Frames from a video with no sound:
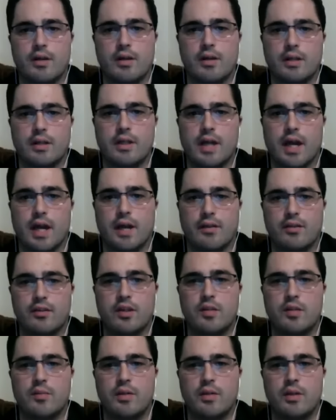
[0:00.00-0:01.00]
yeah. It's
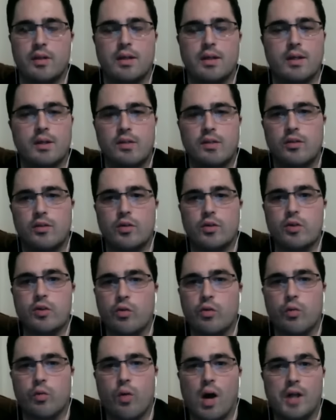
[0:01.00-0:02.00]
going to be so you
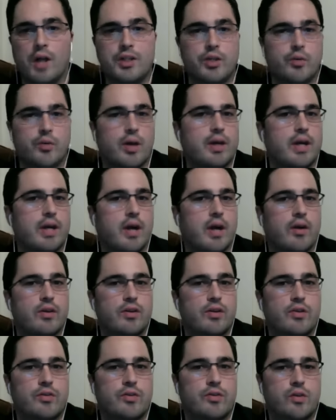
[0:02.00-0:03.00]
can watch it right now on
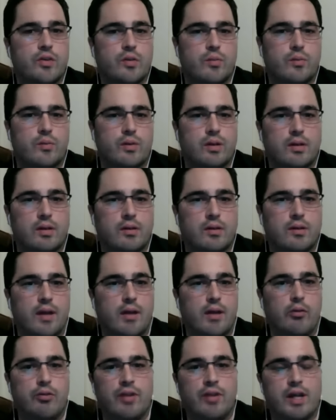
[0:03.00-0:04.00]
YouTube. It's it
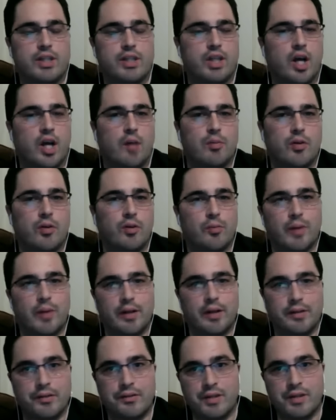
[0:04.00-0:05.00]
was actually uploaded by
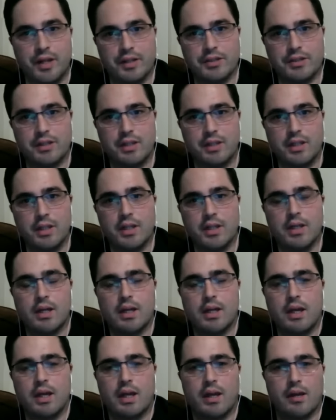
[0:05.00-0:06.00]
Disney X D,
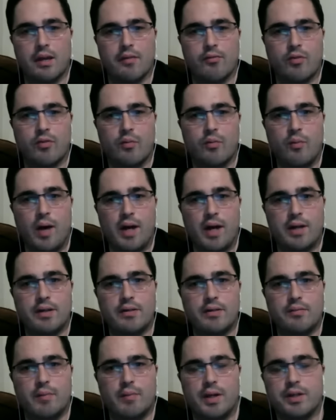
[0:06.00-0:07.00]
and from my
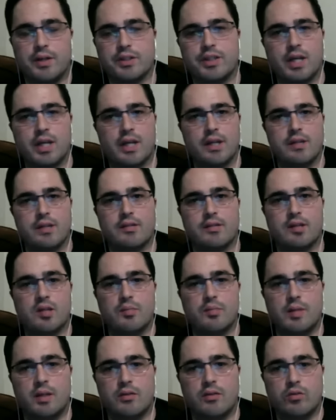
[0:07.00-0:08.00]
my understanding, it's going to
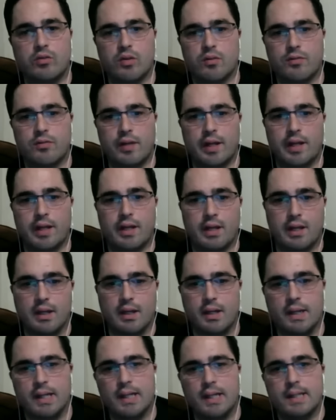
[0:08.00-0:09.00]
be sort of like a
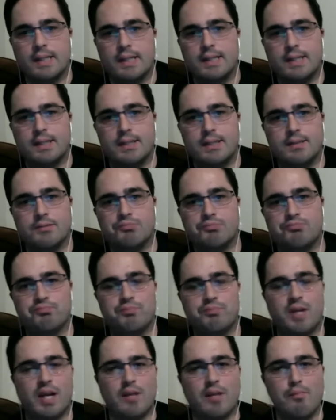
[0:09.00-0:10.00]
these
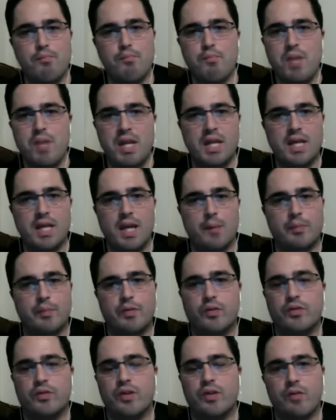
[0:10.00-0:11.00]
kind of mini
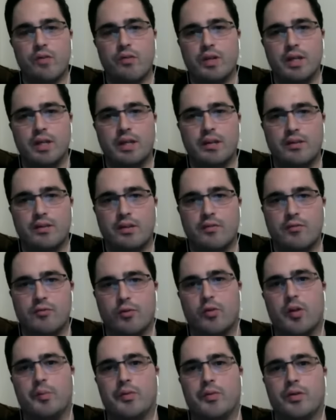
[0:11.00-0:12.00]
episodes. They're not really considered
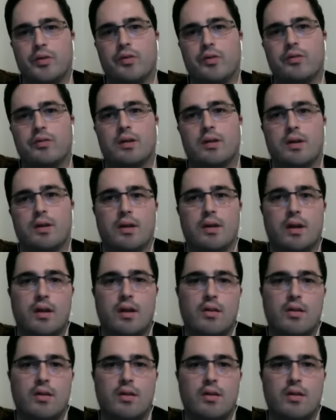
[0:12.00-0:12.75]
full episodes, and they're